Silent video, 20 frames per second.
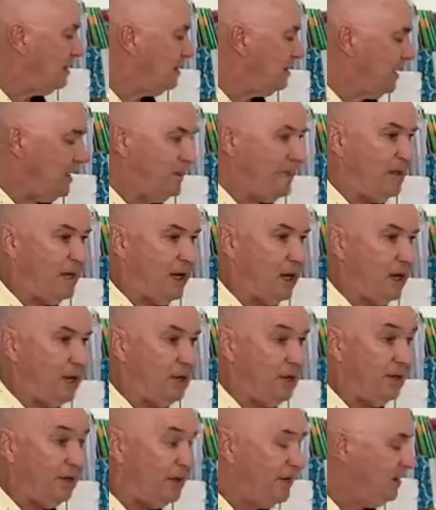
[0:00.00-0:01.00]
Are they
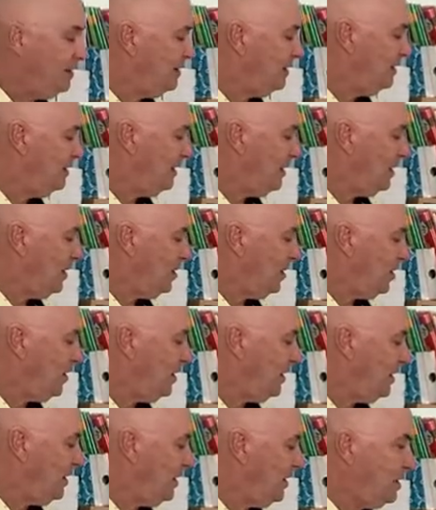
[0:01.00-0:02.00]
on,
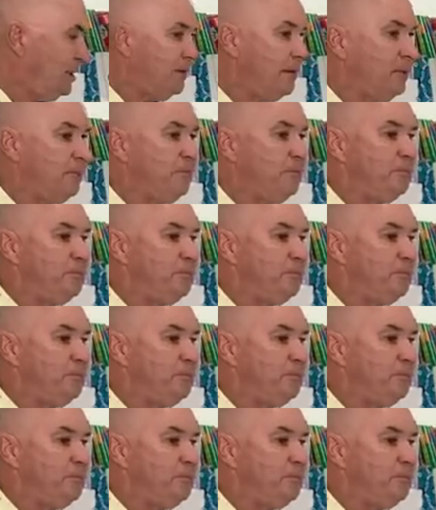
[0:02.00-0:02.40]
under,